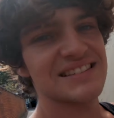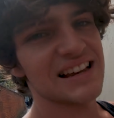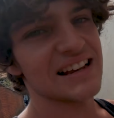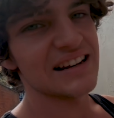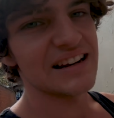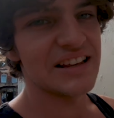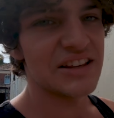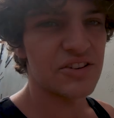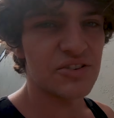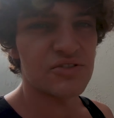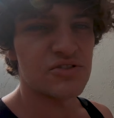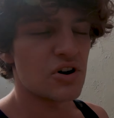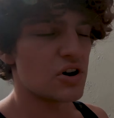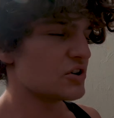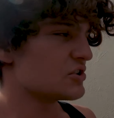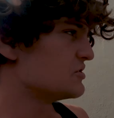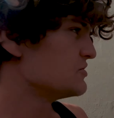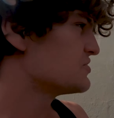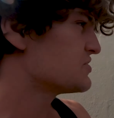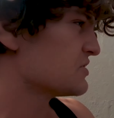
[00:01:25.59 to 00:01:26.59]
technique you're
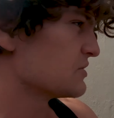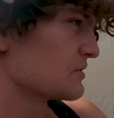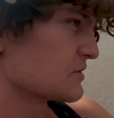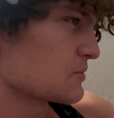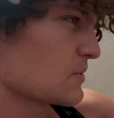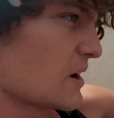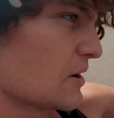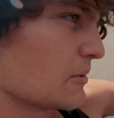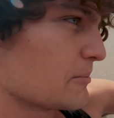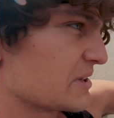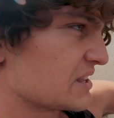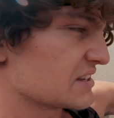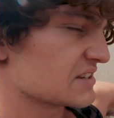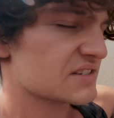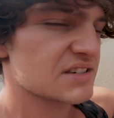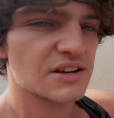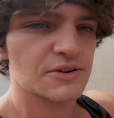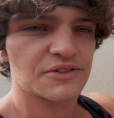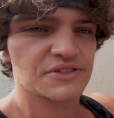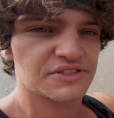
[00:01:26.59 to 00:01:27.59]
not used to as well. I mean, it's
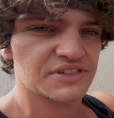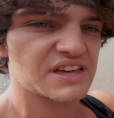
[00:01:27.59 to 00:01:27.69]
so yeah.